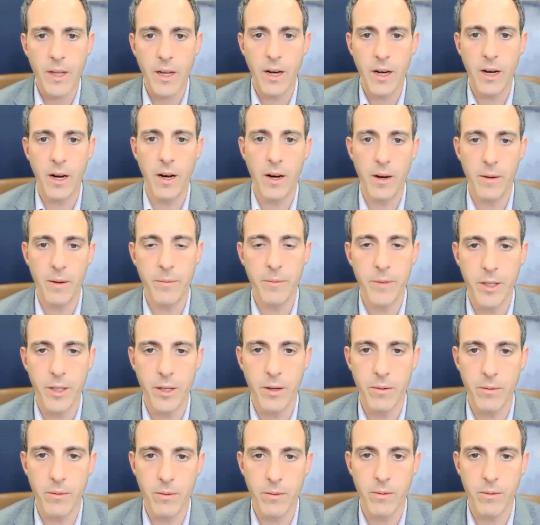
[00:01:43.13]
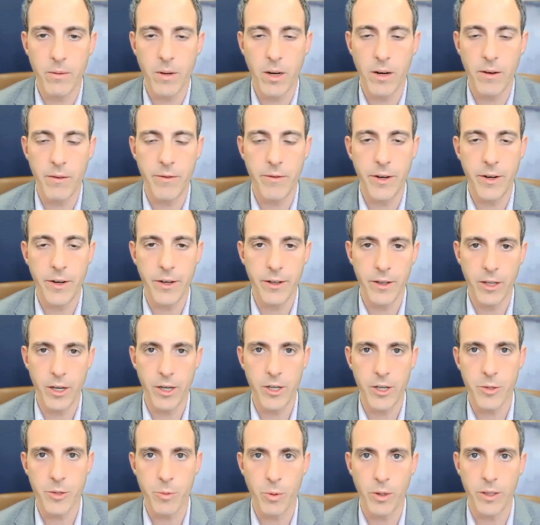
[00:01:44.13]
a very
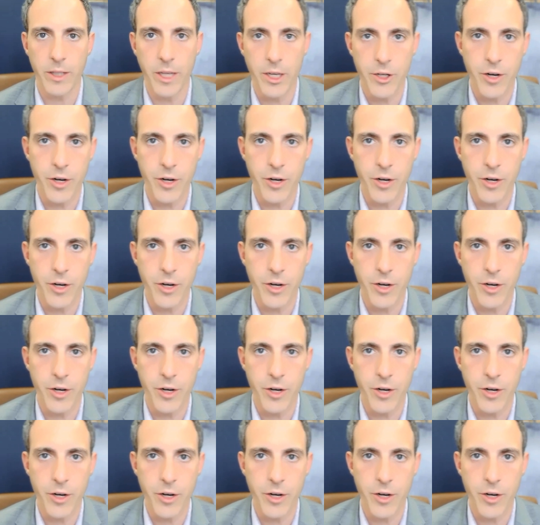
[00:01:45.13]
large one-day